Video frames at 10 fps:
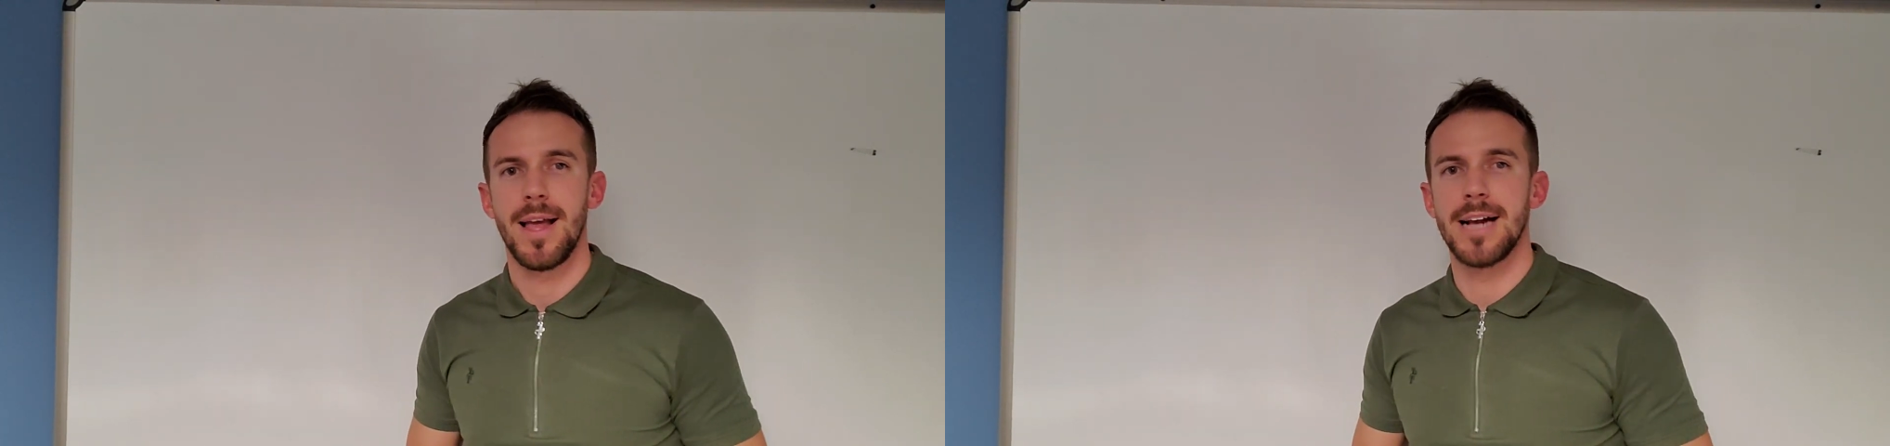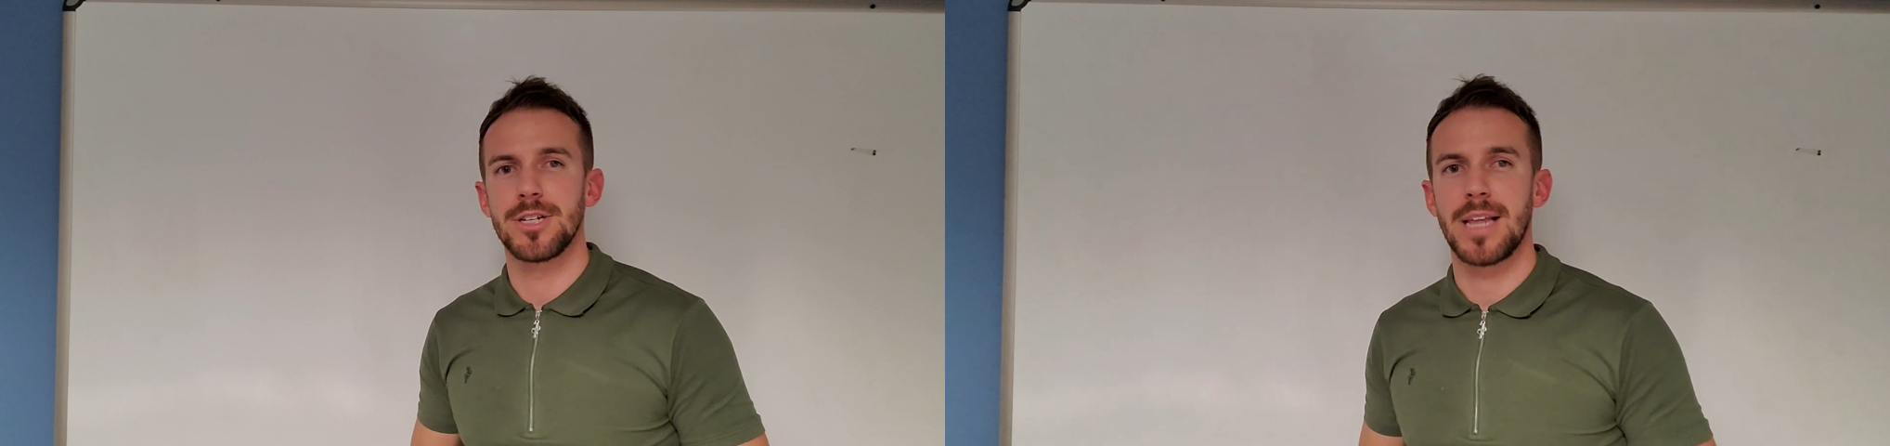
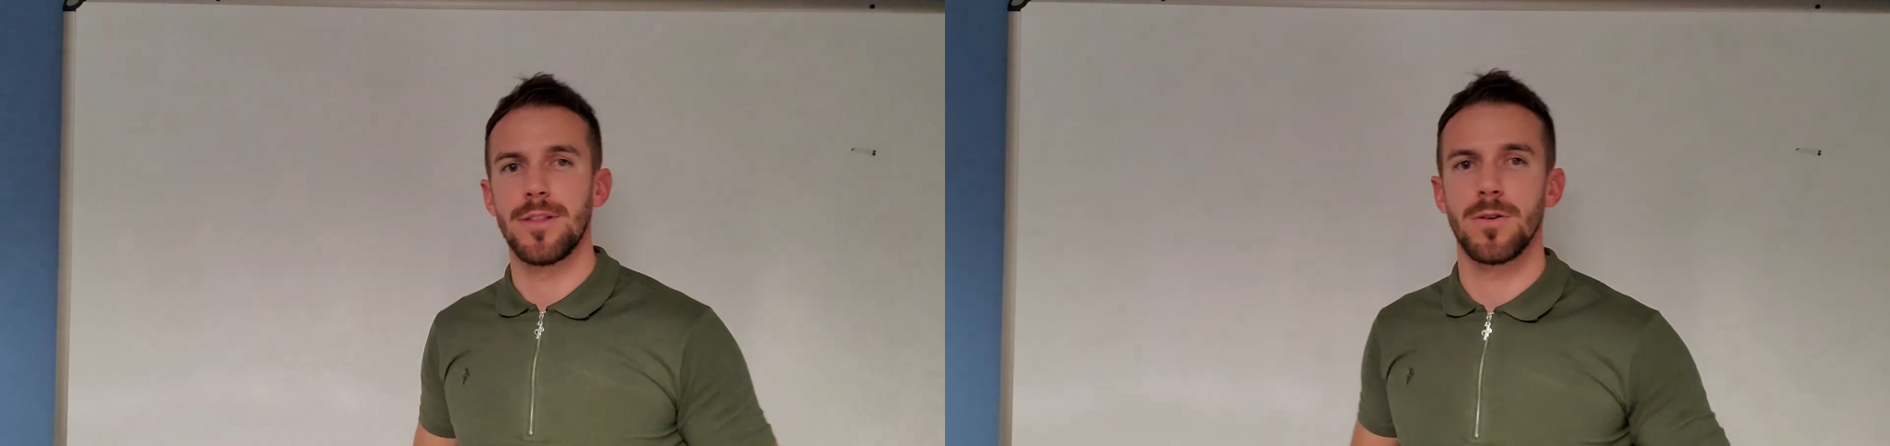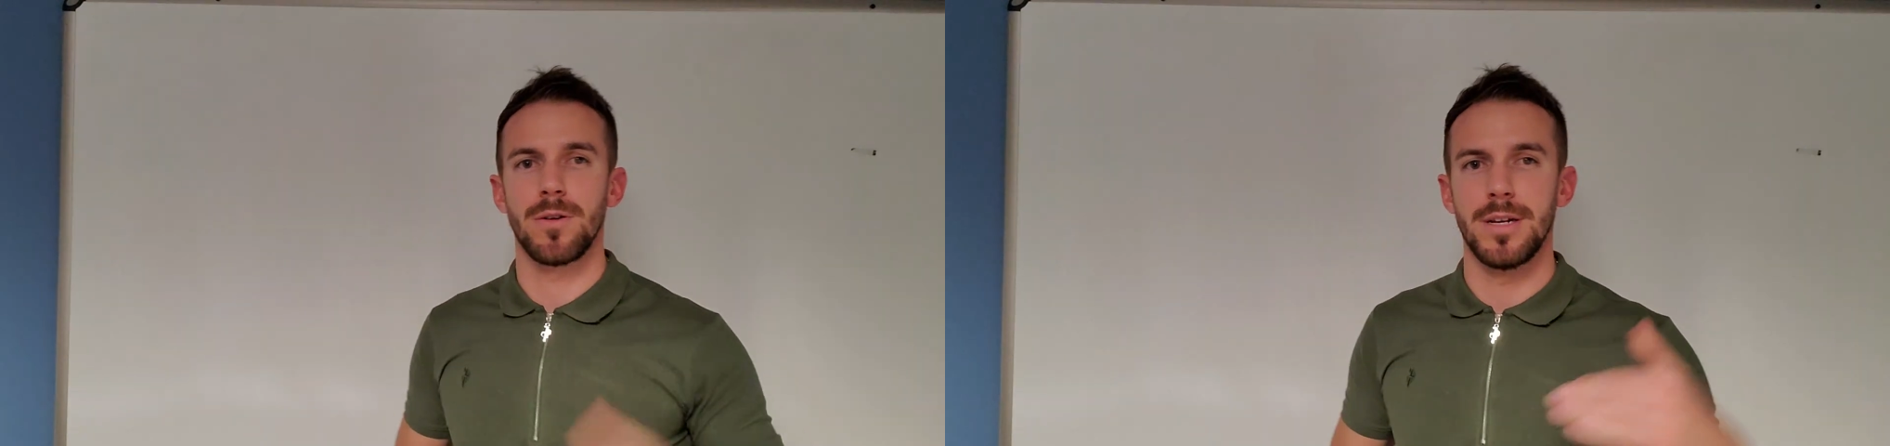and just
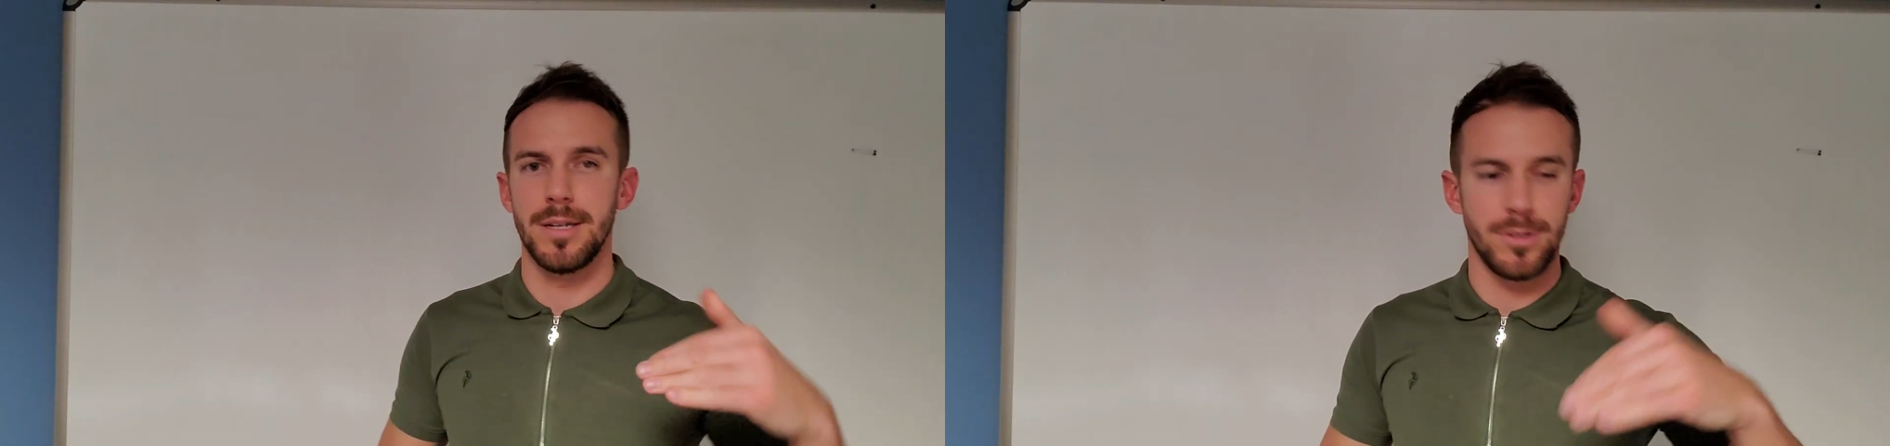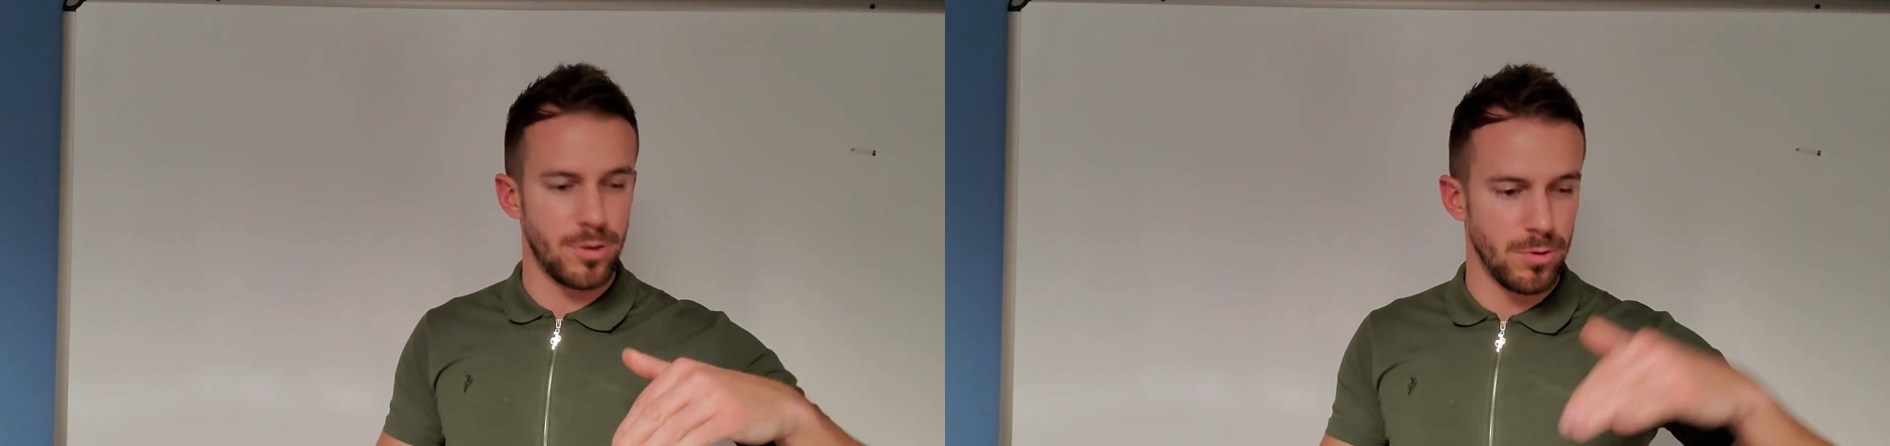get
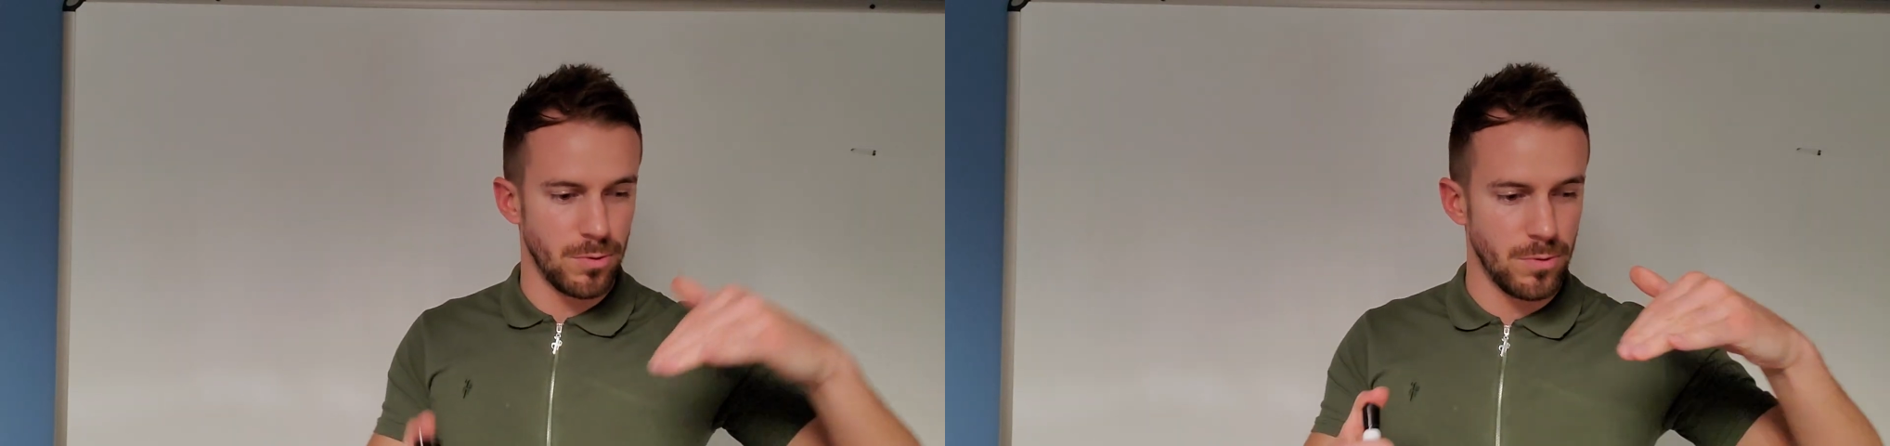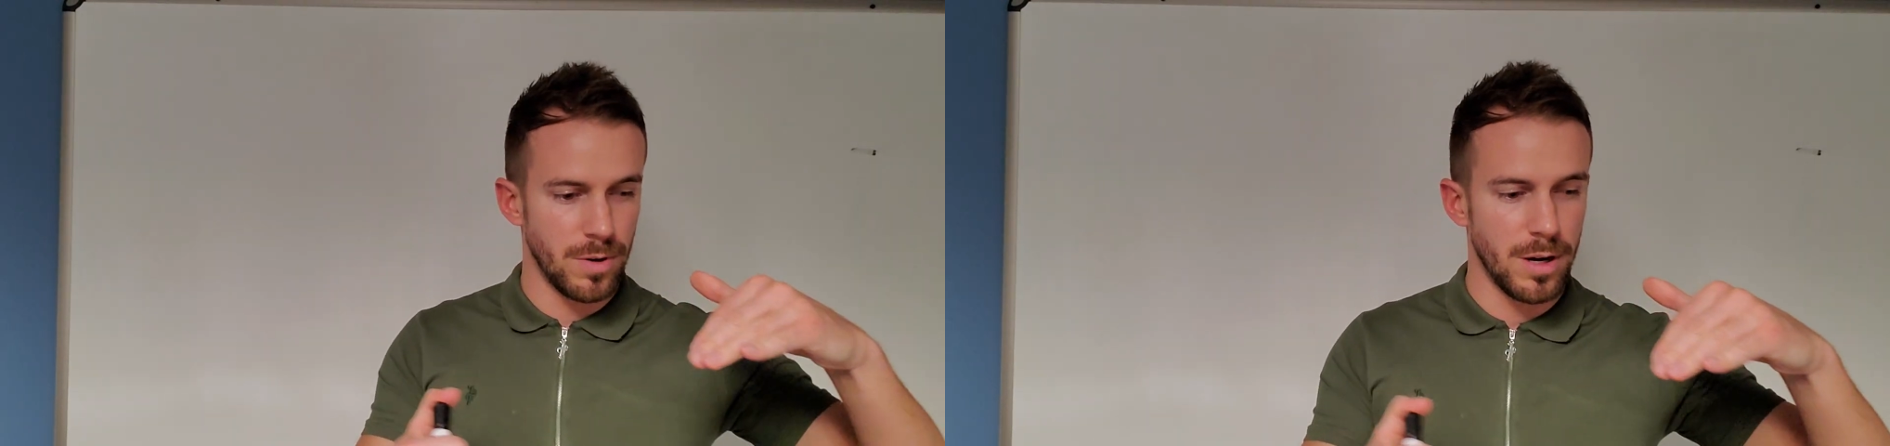into